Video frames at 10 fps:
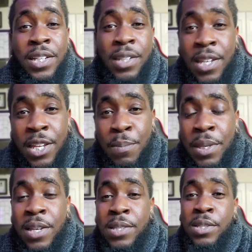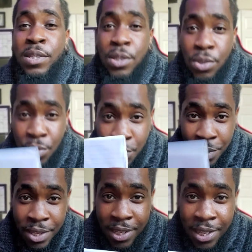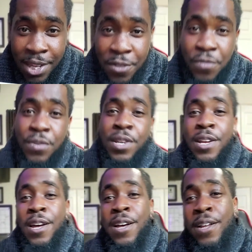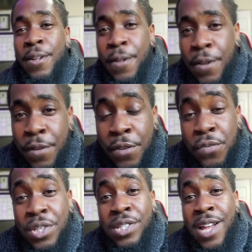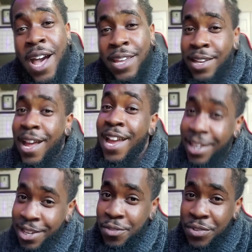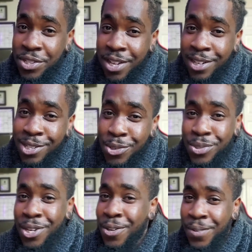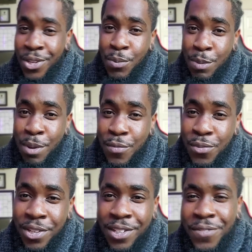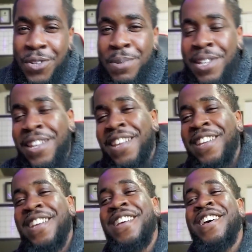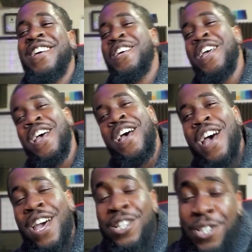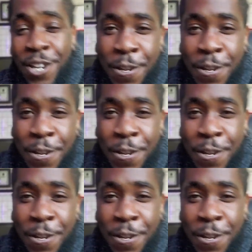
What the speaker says: link, because you can get a free stock, and I can get a free stock too. So we both win. You feel me? Alright, y'all.